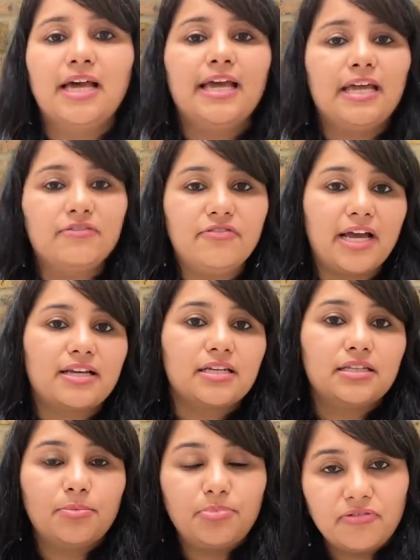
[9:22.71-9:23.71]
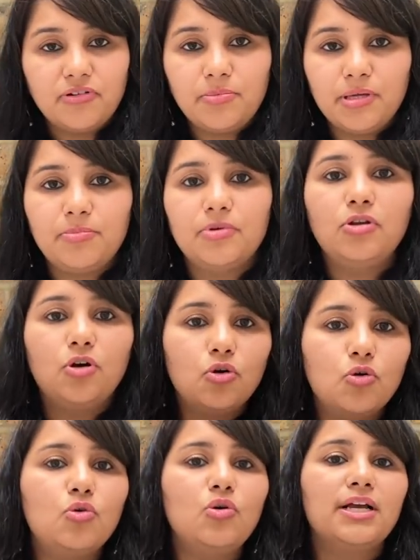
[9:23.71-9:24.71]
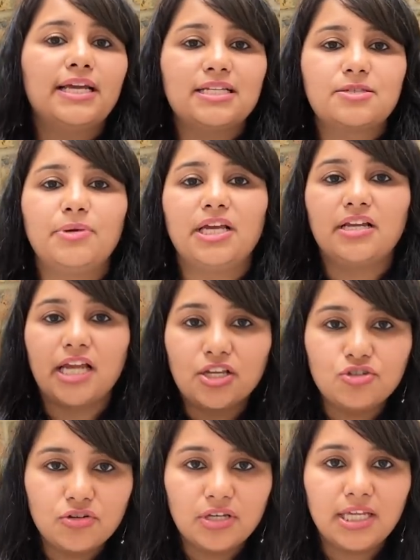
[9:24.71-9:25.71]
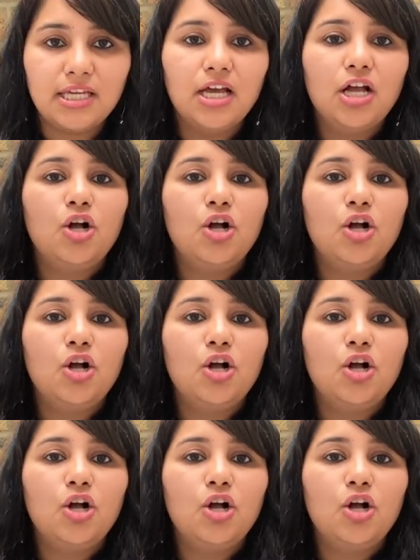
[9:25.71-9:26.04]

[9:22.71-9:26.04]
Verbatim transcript: In fact, they prefer people who can speak naturally,